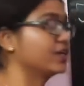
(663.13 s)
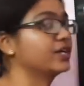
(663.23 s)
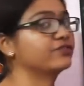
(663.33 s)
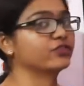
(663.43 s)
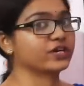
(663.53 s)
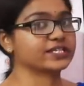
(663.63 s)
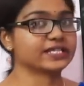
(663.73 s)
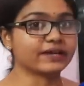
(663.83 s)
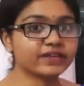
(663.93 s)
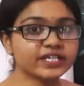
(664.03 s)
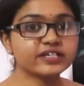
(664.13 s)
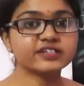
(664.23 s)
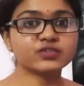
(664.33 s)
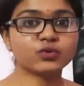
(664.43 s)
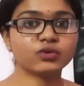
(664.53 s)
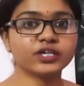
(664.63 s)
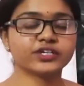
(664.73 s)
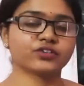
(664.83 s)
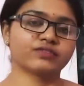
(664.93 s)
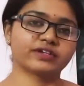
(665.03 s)
If you are 7 years
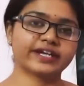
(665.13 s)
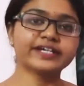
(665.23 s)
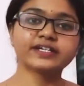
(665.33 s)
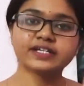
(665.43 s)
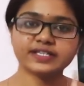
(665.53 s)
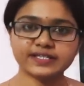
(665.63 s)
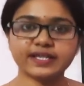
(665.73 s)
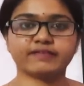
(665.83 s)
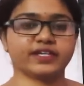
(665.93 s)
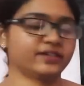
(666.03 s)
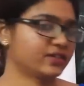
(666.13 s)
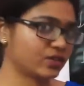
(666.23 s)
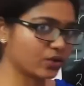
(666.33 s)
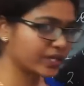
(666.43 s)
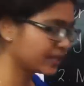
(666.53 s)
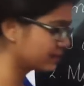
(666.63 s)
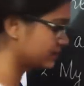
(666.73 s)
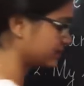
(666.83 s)
old, you will write 7. Okay.